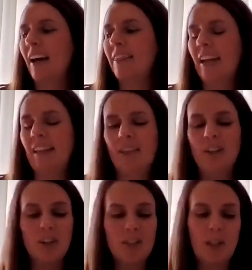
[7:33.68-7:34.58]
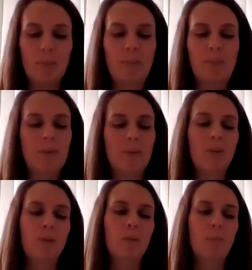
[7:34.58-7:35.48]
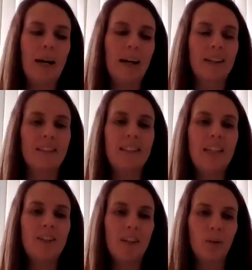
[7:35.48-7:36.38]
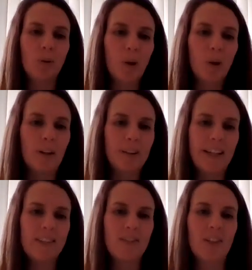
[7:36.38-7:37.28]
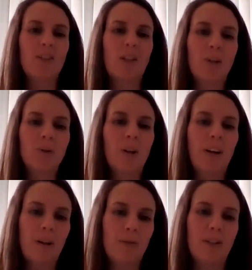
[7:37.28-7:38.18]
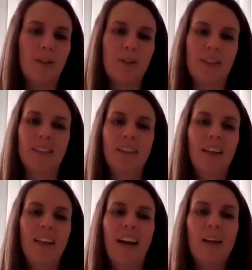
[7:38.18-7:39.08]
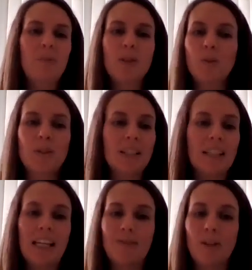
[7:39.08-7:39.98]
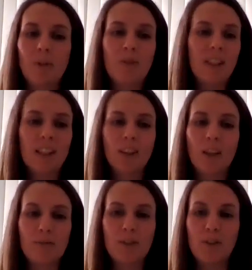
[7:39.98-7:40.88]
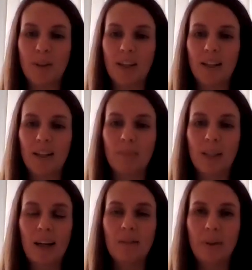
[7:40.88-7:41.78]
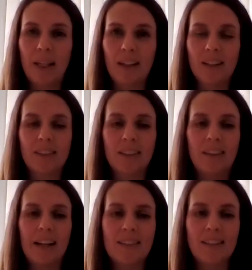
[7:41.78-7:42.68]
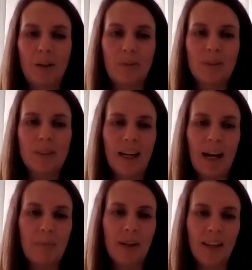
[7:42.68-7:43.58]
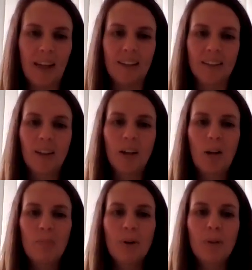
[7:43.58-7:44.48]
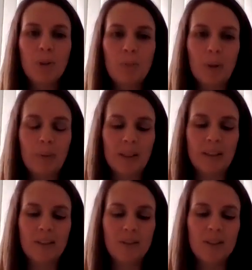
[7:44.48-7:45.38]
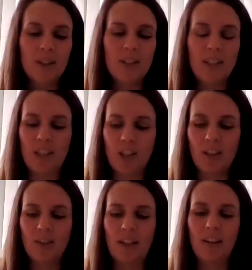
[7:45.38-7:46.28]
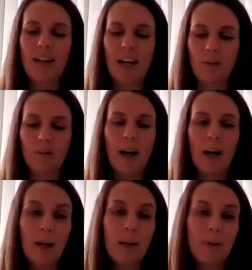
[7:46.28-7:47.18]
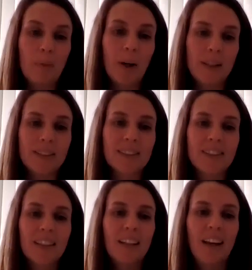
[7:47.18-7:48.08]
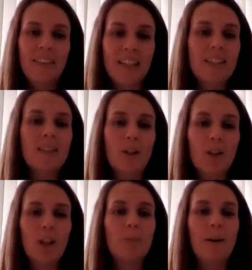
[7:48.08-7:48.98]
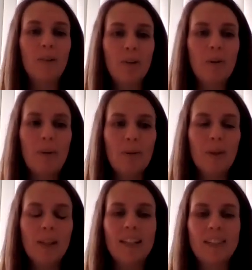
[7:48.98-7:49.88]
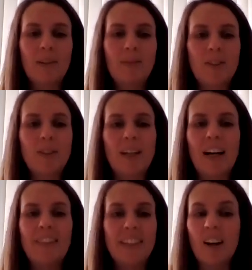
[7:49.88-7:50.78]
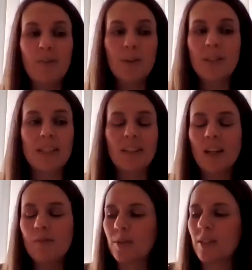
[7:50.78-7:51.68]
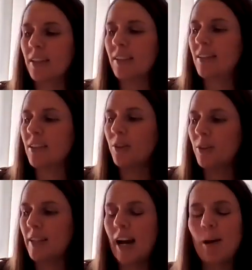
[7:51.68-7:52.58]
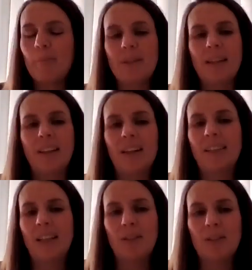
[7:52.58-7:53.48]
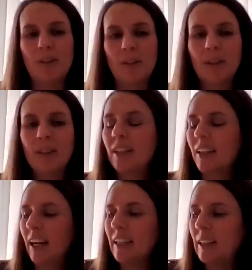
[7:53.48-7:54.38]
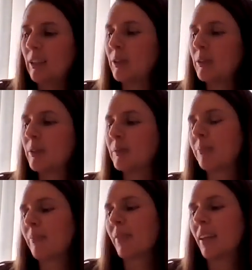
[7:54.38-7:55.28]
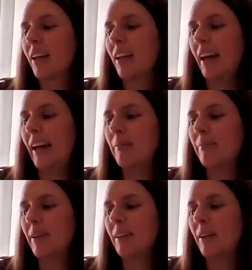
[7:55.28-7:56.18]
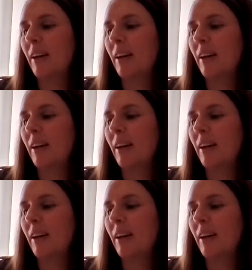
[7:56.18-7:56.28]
And then the nursery pupils would go back and teach their cohort, the rest of the nursery cohort, how to use it. And it was so successful. We really loved doing that. And we can't wait until that's allowed to happen again. But those pupils, those nursery children are now our primary ones. And they still talk about, oh, we remember we learned how to do that. And they still have those skills. They're using apps that they learned how to do a year ago. And